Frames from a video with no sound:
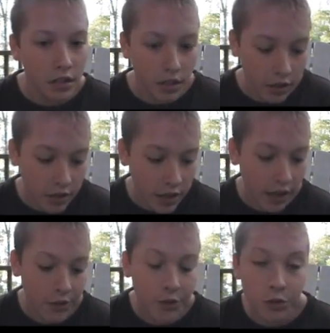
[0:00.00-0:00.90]
I just
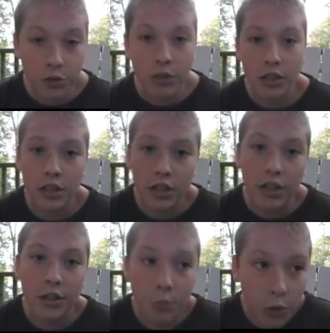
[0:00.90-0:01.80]
had to because I
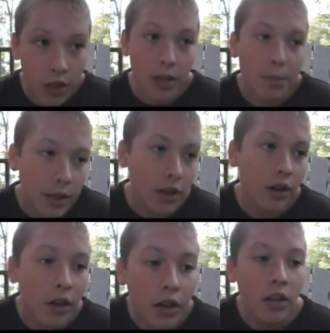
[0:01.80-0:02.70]
didn't want it up
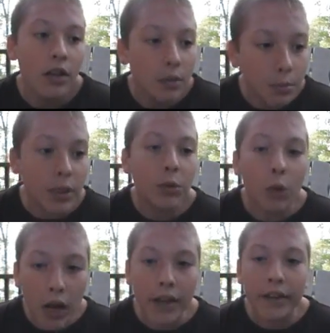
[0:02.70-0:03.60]
there. Me
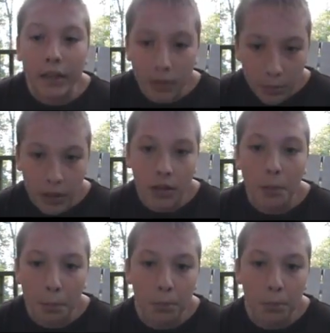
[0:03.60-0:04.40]
whining, being a